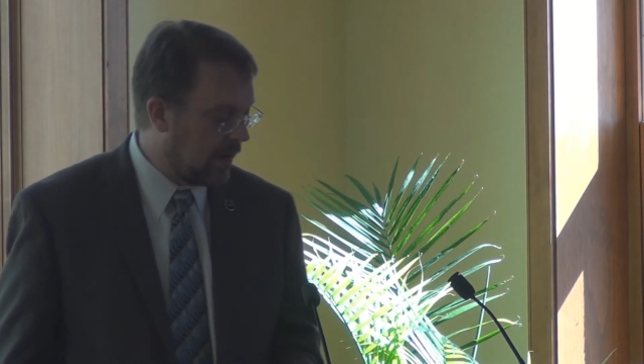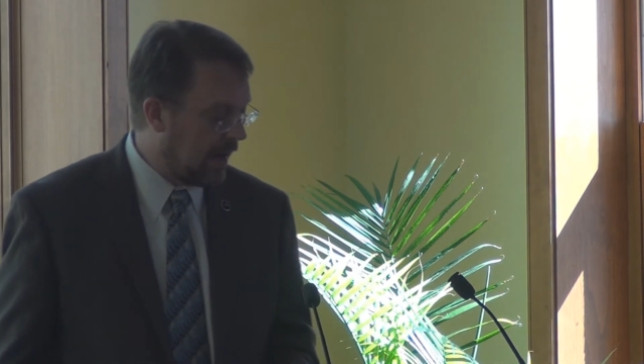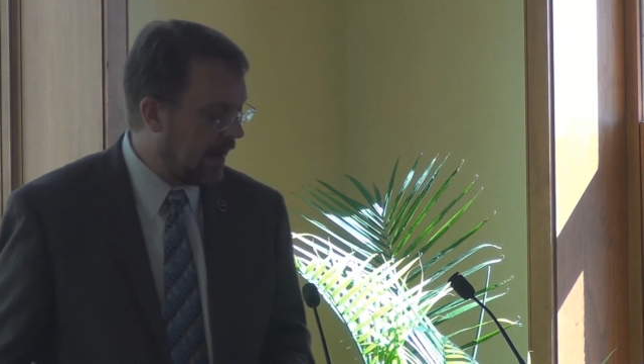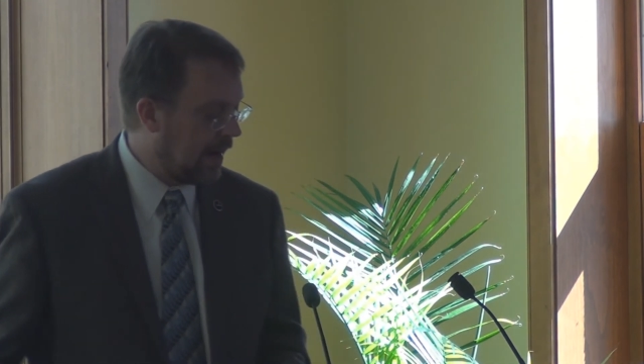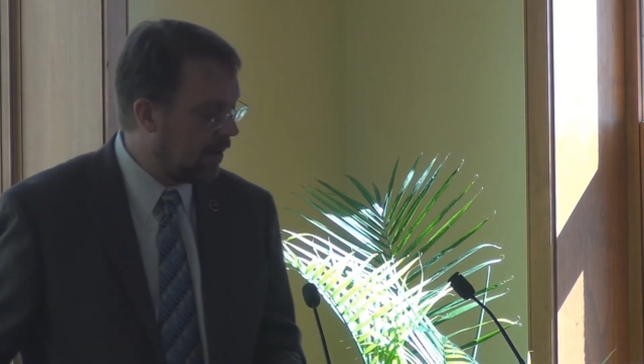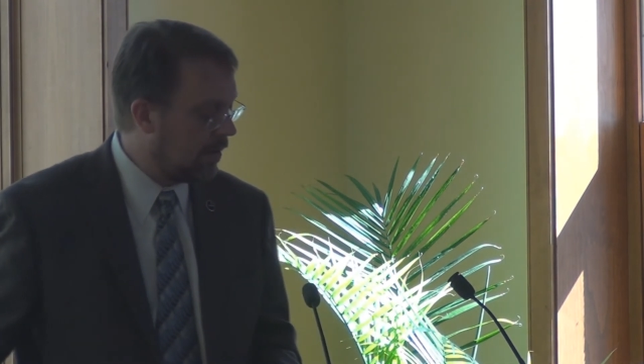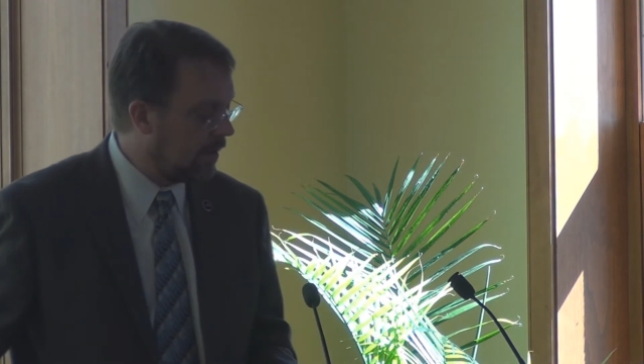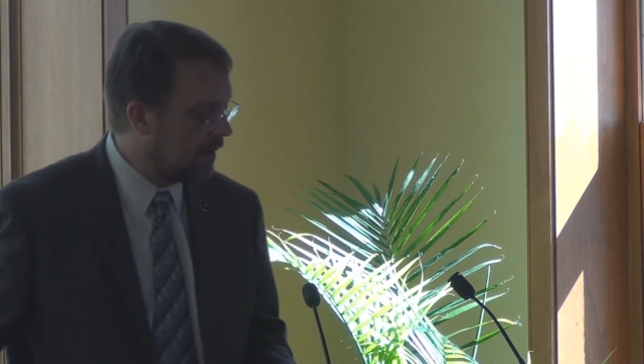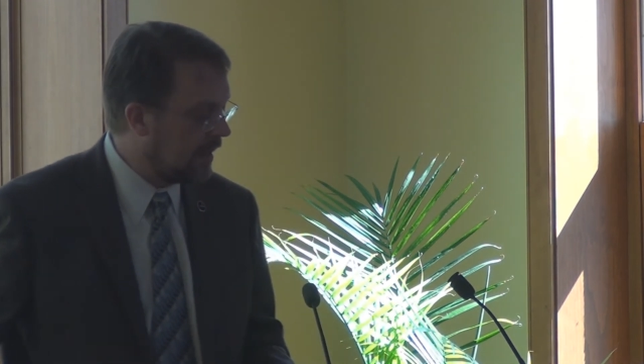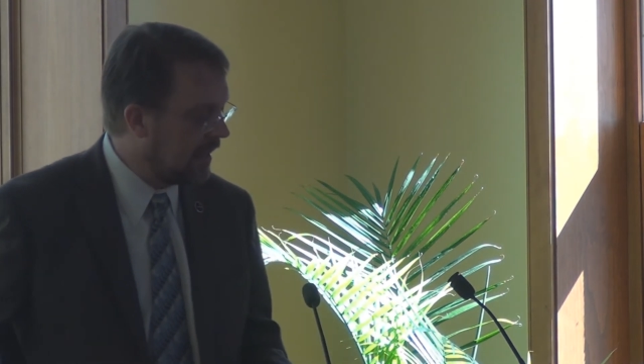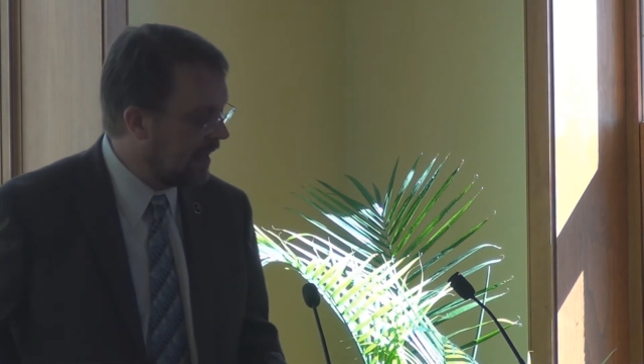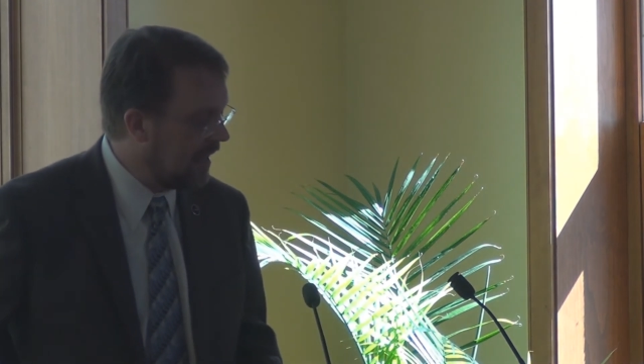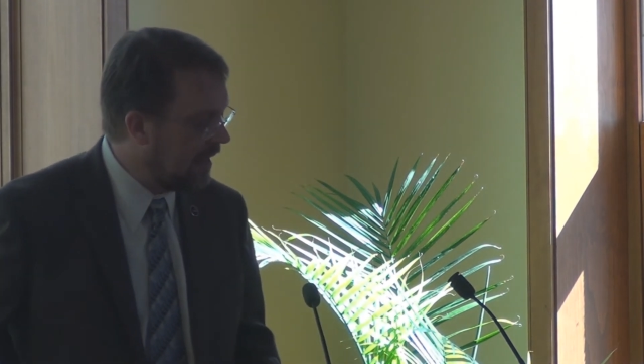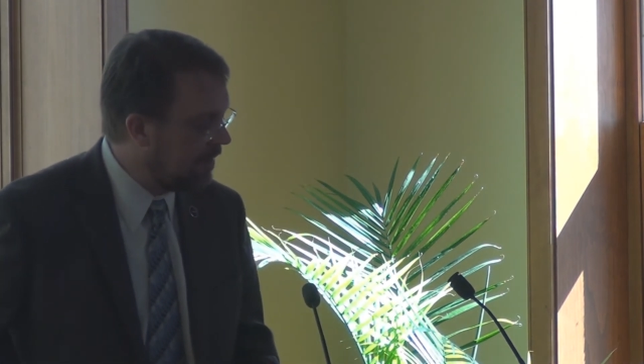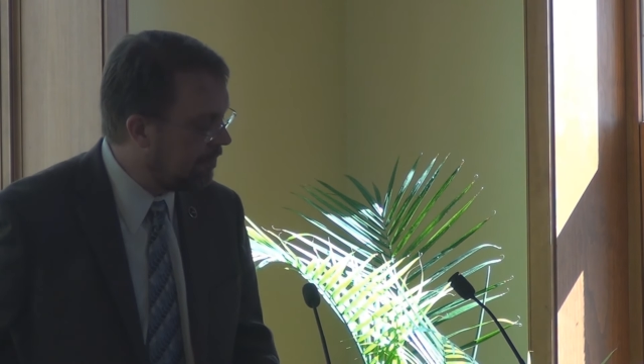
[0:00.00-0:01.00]
inherently
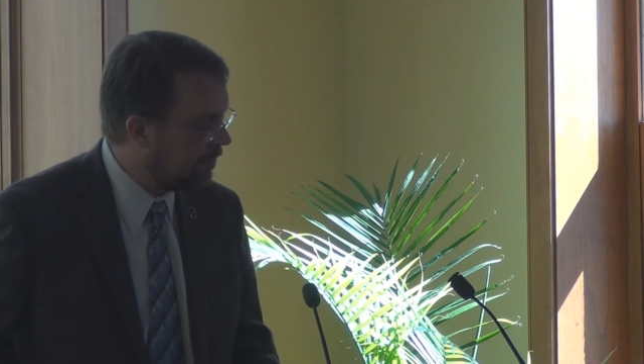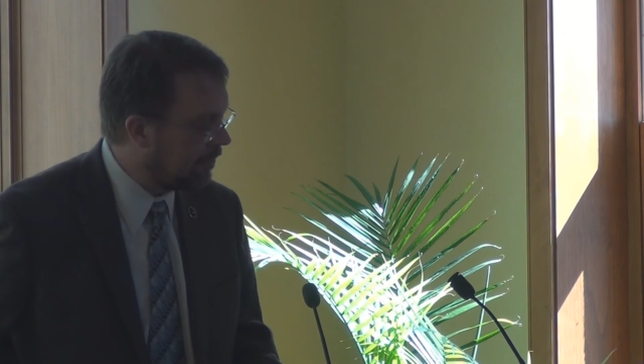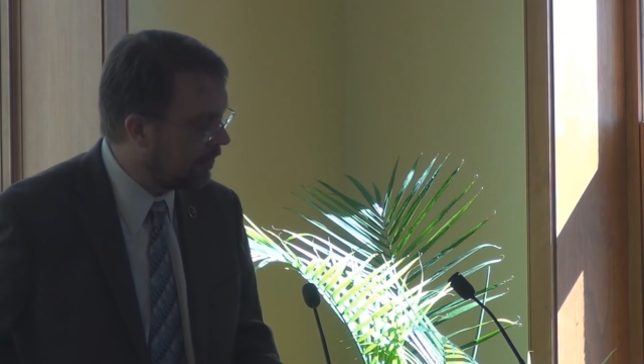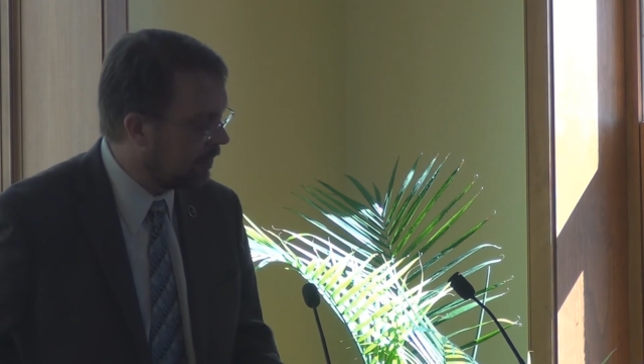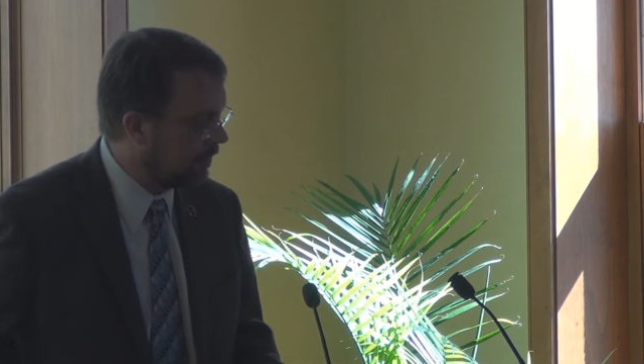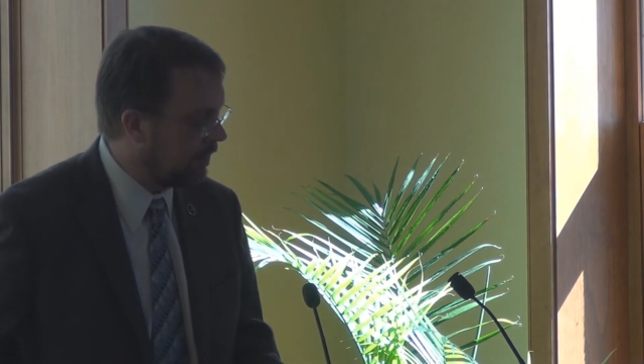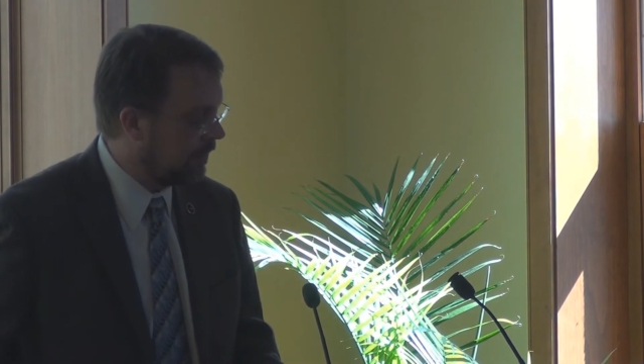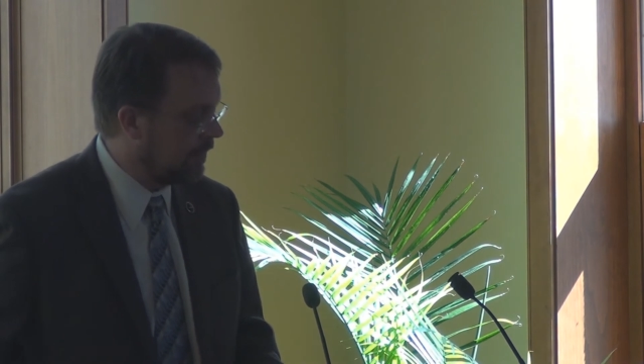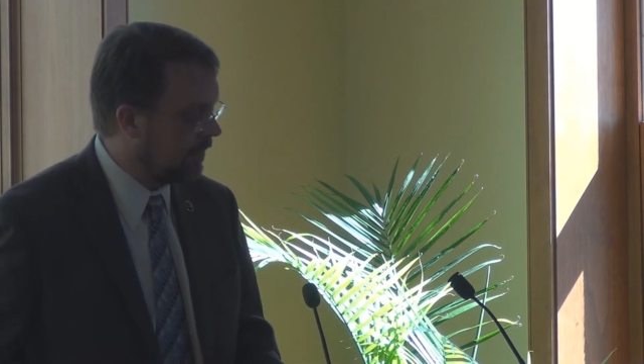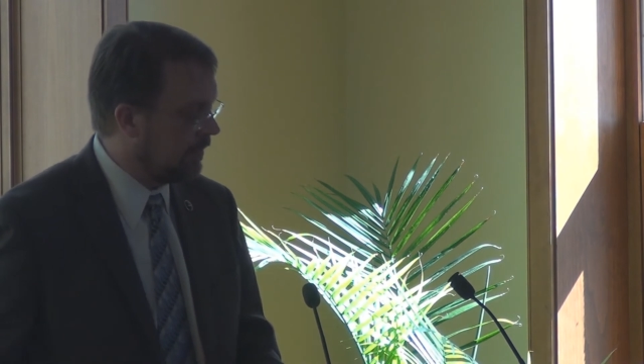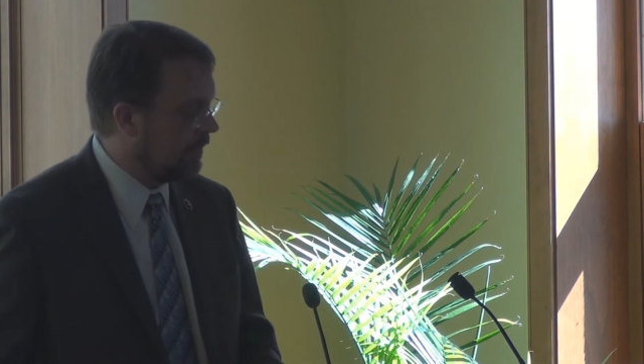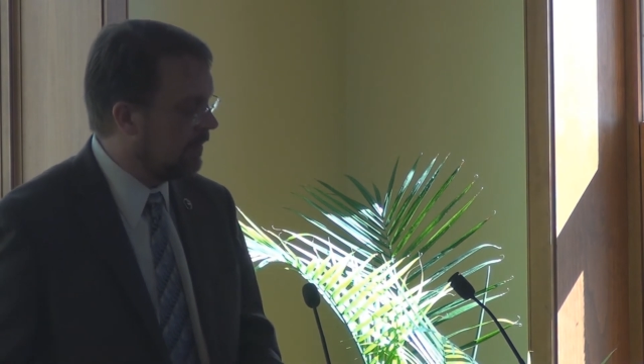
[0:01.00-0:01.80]
evil.